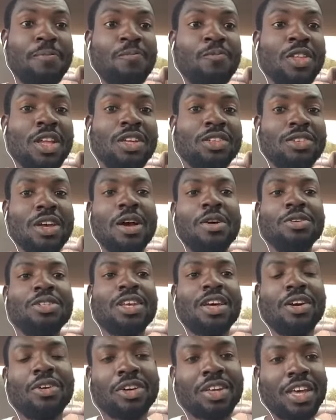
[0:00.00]
So I was
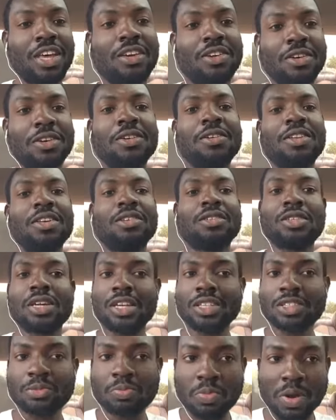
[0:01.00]
like, okay, good. The
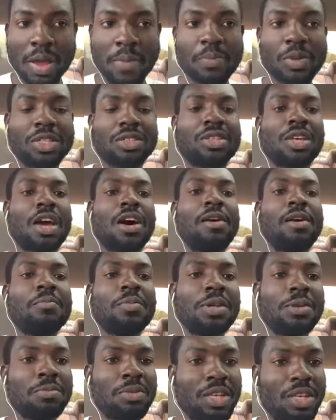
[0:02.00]
test prep is
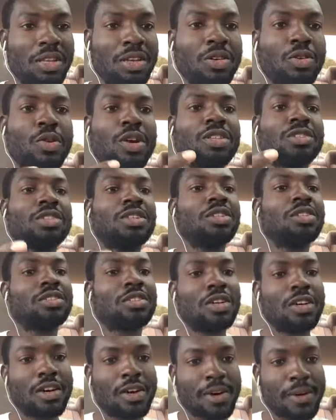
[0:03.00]
helping me. The questions
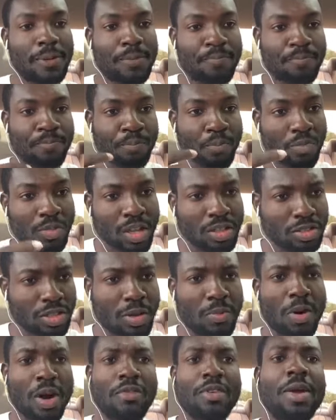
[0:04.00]
are
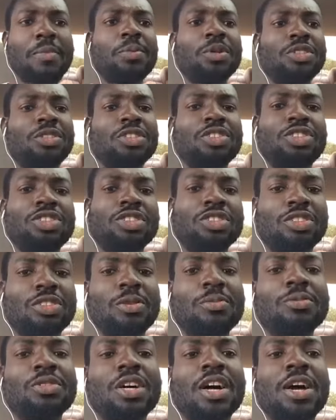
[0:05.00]
somewhat repetitious
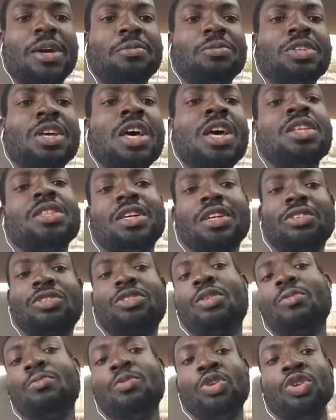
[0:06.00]
sometimes. Then
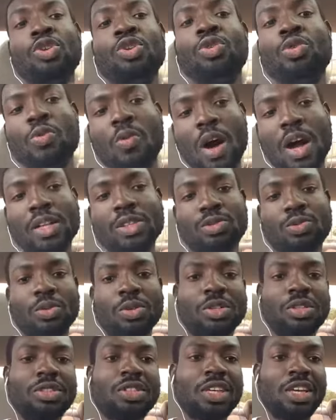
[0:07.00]
some new ones
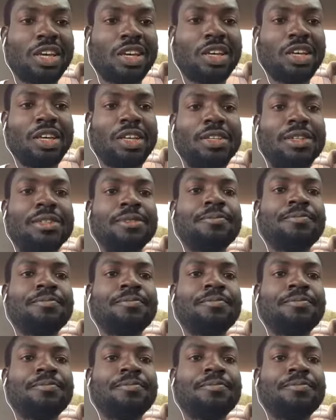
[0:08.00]
would kick in.